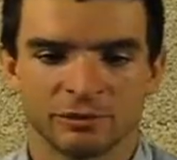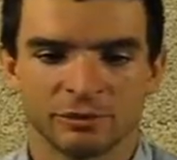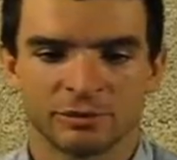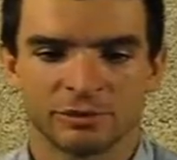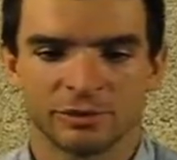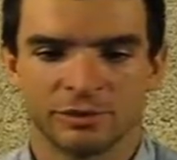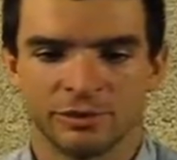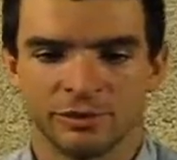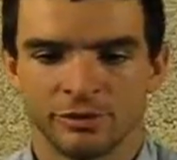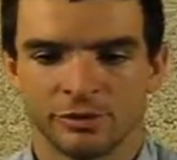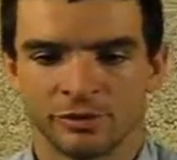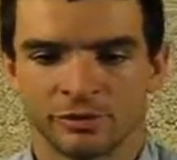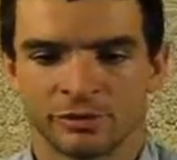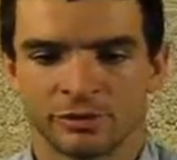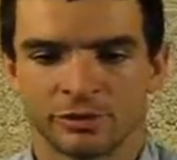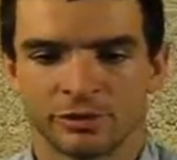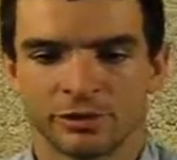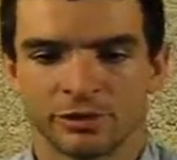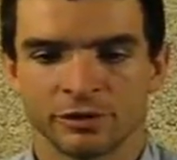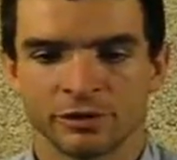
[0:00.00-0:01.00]
will produce
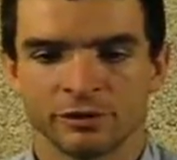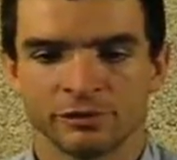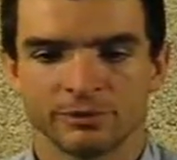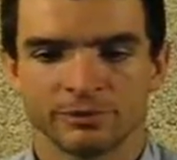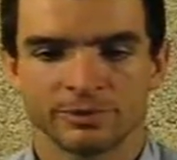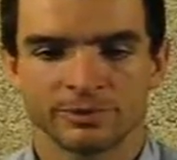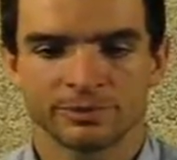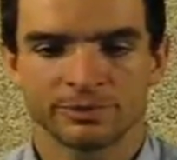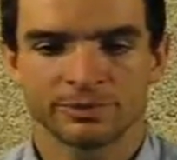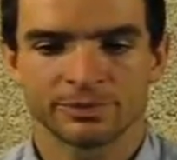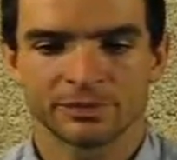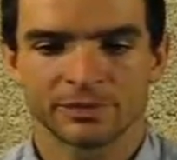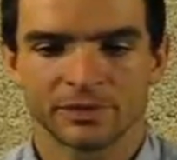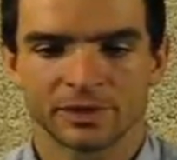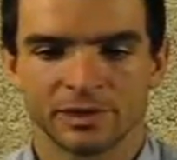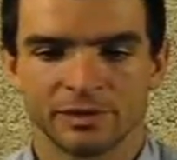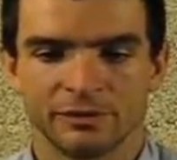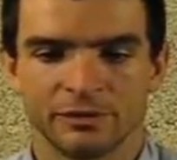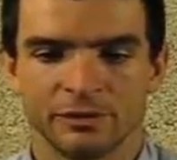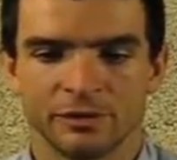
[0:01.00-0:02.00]
for you
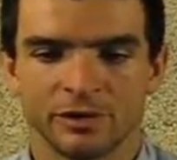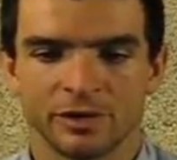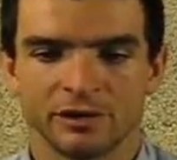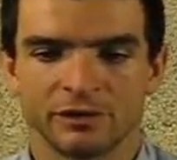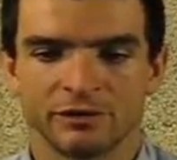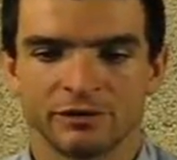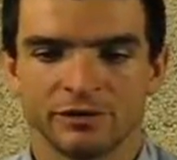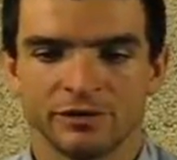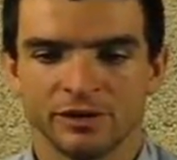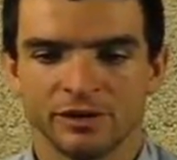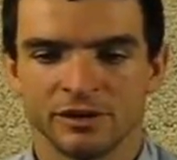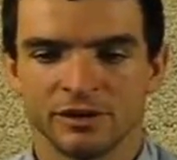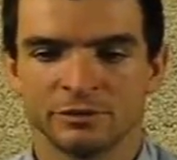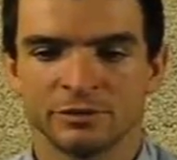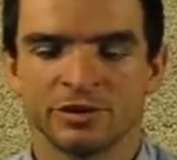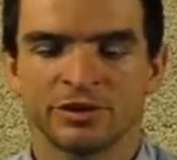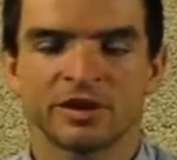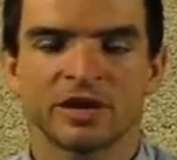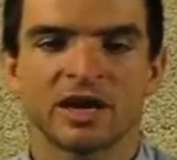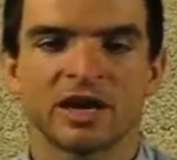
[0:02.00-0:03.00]
if you can feed it
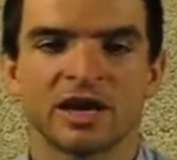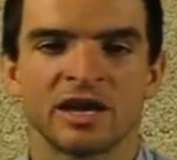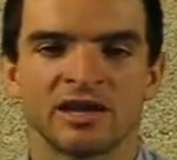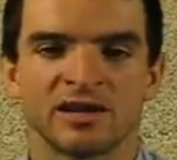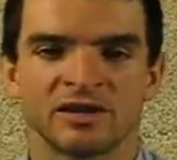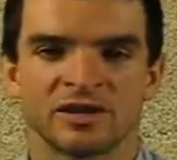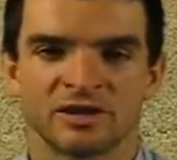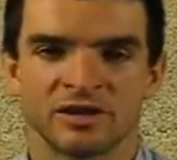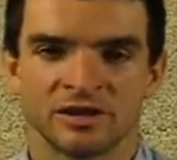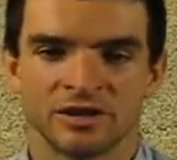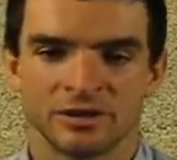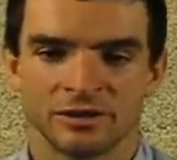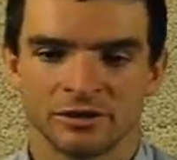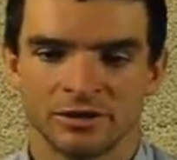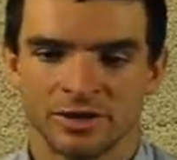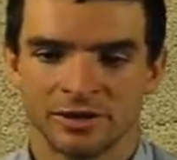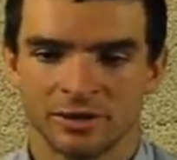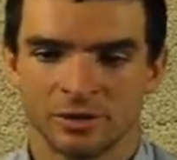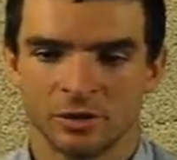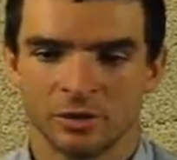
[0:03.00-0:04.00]
with high skill
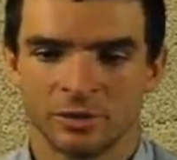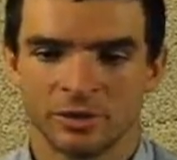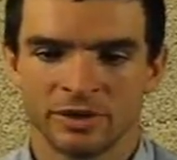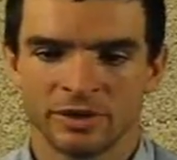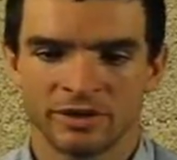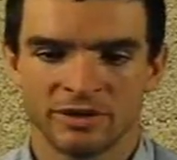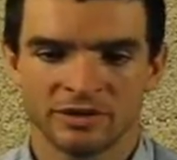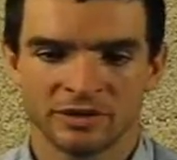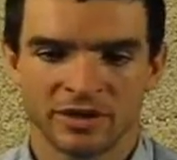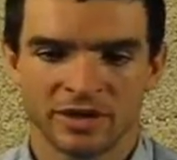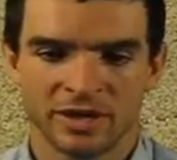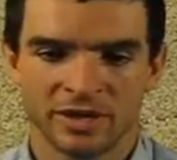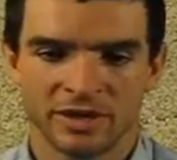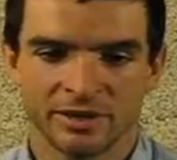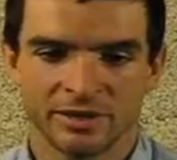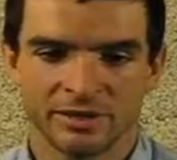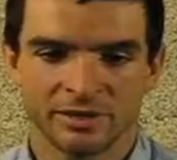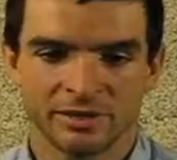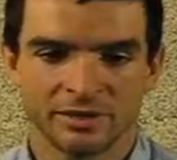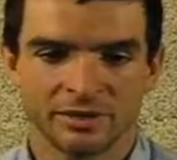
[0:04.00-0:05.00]
and open design.
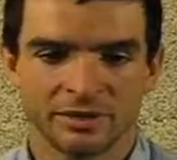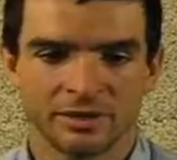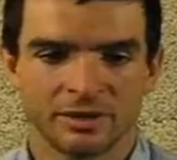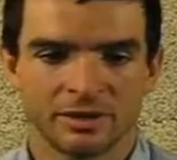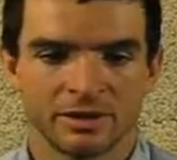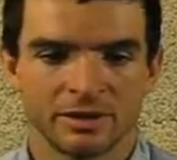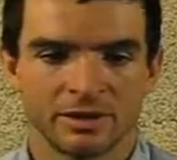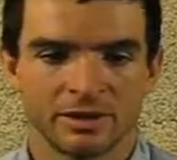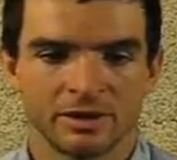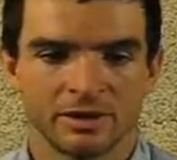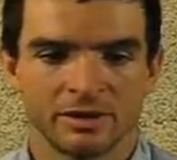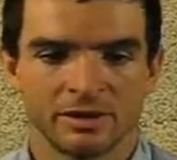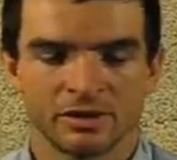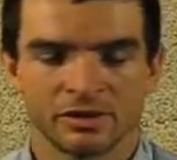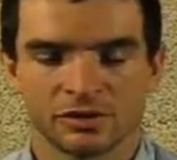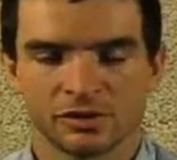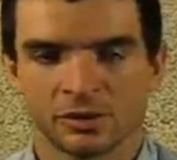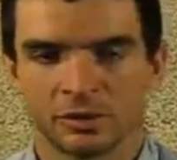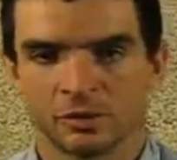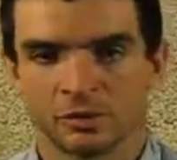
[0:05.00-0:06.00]

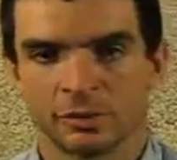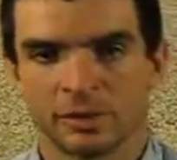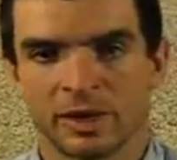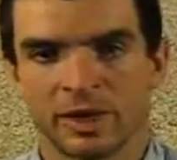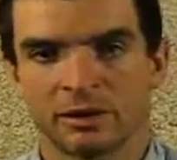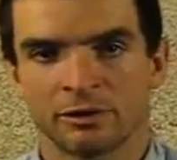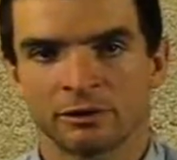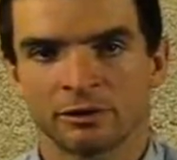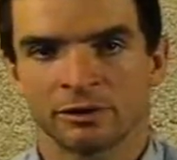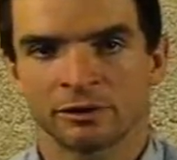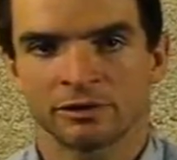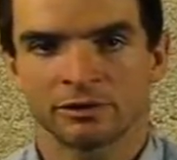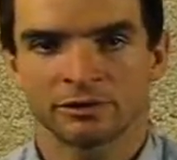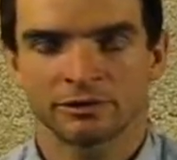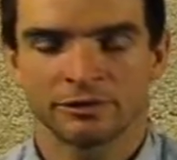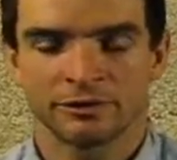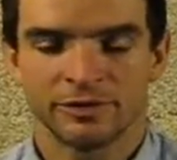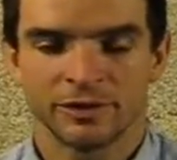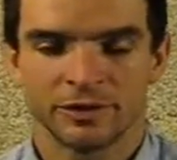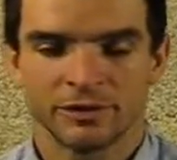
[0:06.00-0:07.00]
Solar power
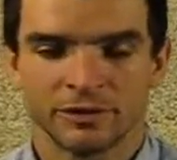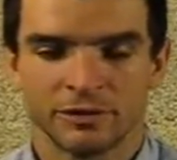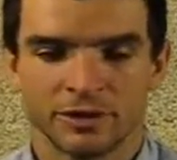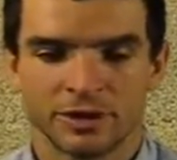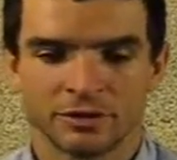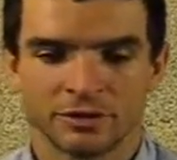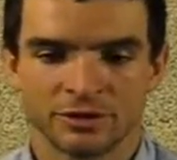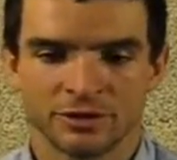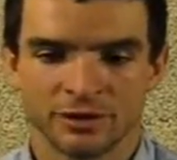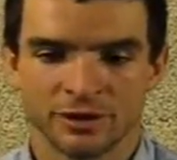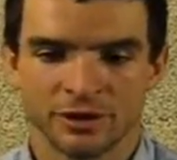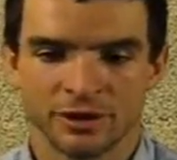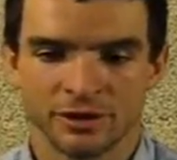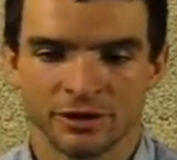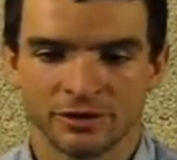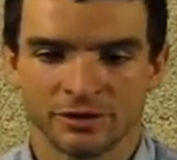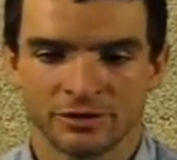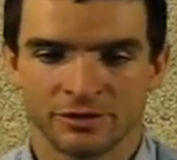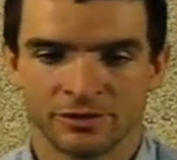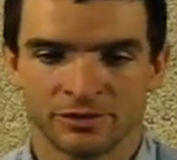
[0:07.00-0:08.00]
feeds your energy
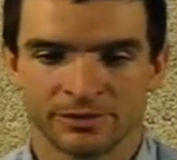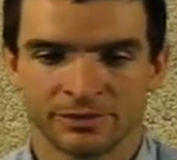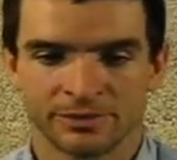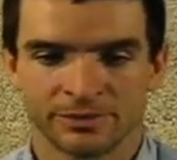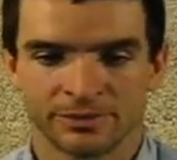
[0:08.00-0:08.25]
needs.